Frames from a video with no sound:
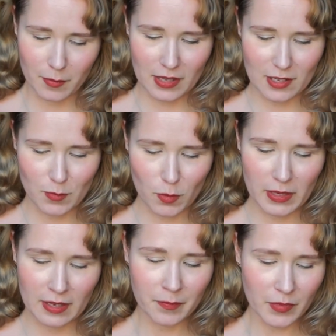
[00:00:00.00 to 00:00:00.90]
That's
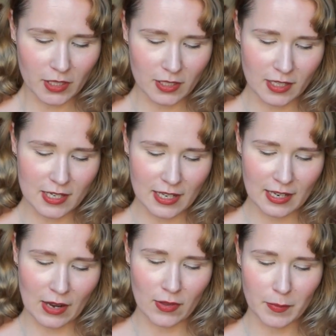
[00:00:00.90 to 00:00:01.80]
probably a good
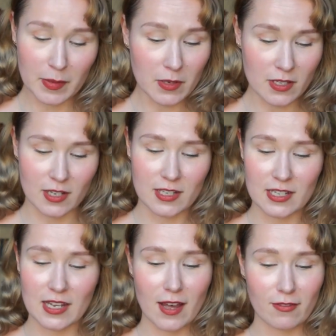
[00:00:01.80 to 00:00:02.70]
idea now that people are starting
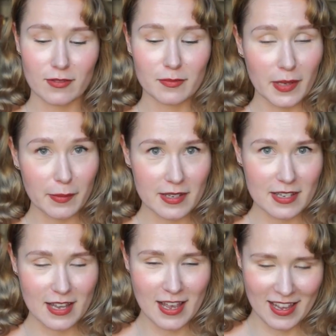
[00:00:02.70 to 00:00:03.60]
to have babies.